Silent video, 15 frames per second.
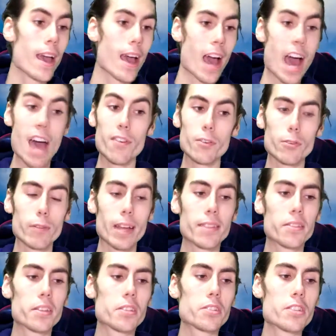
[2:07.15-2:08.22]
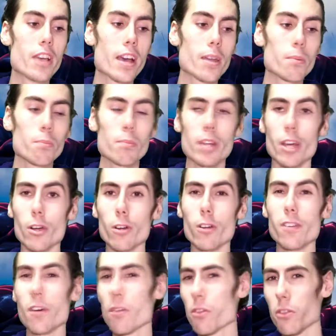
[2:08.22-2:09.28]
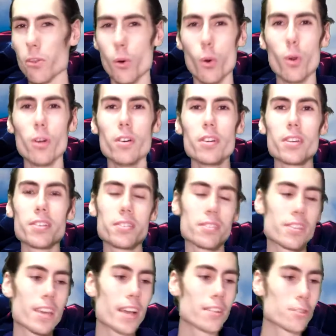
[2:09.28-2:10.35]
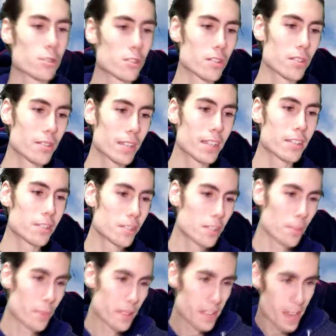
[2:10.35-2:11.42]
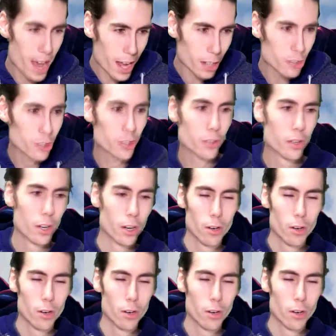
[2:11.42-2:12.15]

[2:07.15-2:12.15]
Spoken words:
Haven't read this yet, but I heard Thor is getting in some of the action,